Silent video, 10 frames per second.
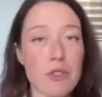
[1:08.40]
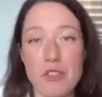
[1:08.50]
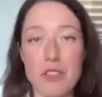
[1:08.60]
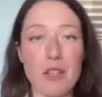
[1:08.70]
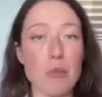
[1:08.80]
you'll
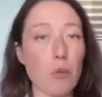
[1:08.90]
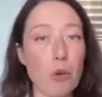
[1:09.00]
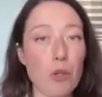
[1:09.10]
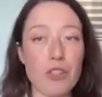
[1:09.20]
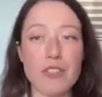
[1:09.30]
see them
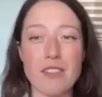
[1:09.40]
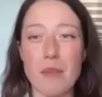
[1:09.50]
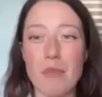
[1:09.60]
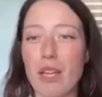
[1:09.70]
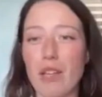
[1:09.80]
rolled in
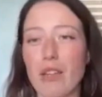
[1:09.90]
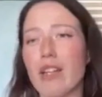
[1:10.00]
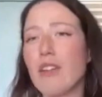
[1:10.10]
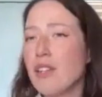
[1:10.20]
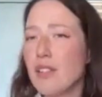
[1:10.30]
something like